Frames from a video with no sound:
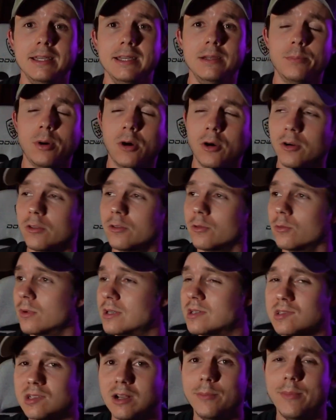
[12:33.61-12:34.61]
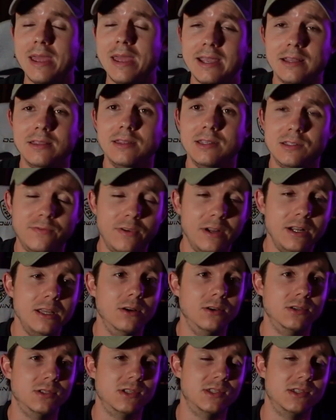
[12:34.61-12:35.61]
Part of the reason I'm making these
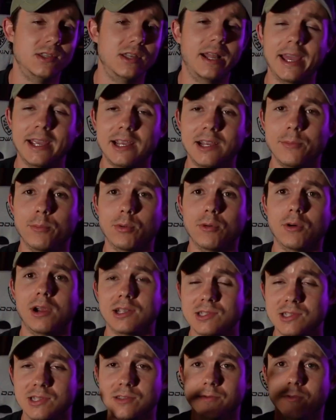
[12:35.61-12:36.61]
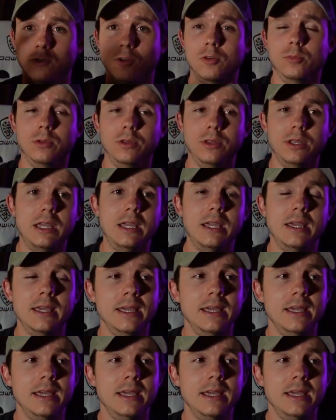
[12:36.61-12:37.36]
videos is that I can process verbally